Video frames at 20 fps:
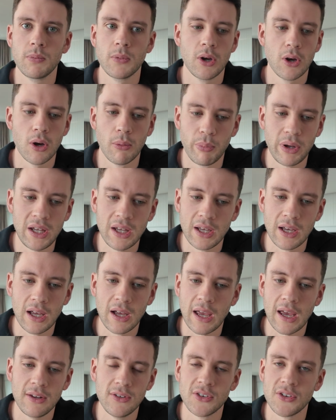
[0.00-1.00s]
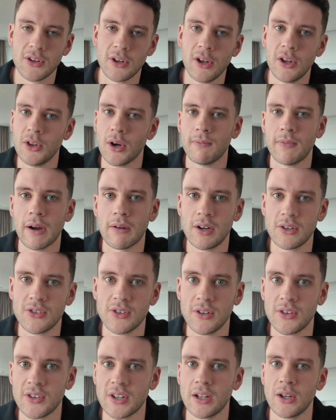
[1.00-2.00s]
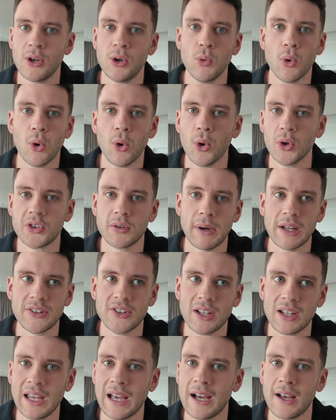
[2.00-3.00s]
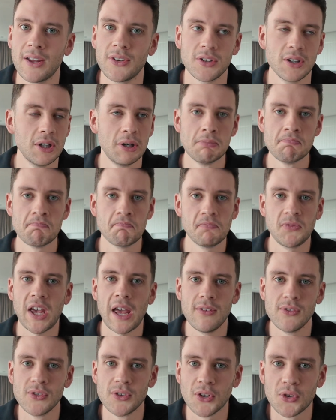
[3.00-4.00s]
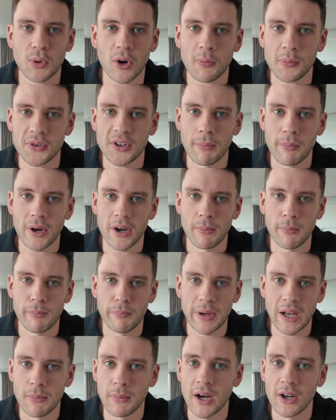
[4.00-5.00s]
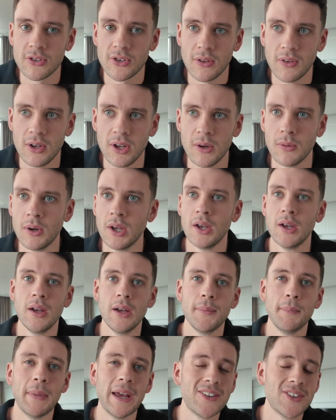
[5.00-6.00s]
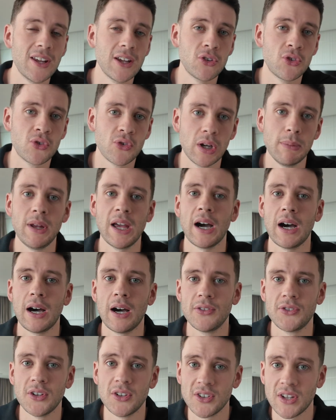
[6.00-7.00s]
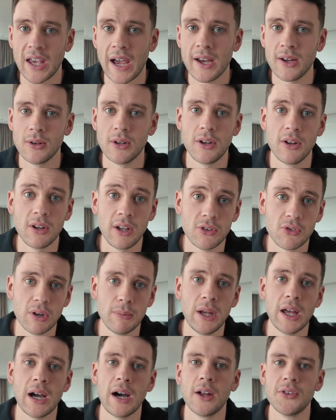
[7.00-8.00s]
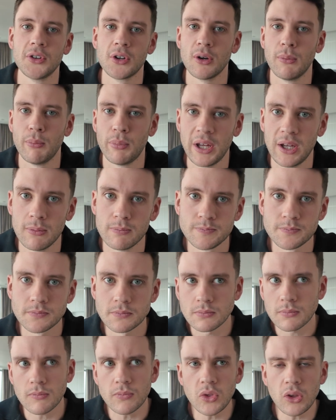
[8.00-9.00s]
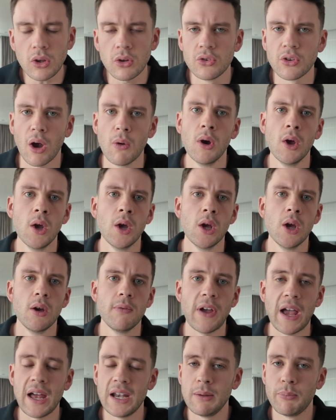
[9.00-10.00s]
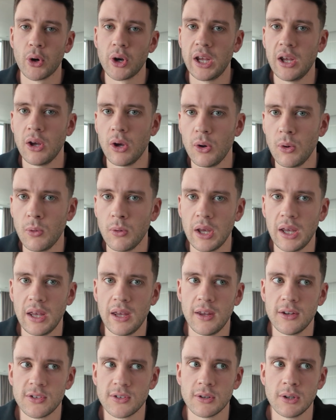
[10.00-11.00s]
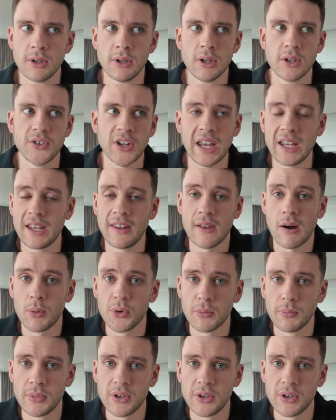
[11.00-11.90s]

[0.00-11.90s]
competing against a non-VAT registered seller who automatically has 10 to 12% better margin than you makes it extremely hard to scale and extremely hard to compete. So for anybody who is taking their Amazon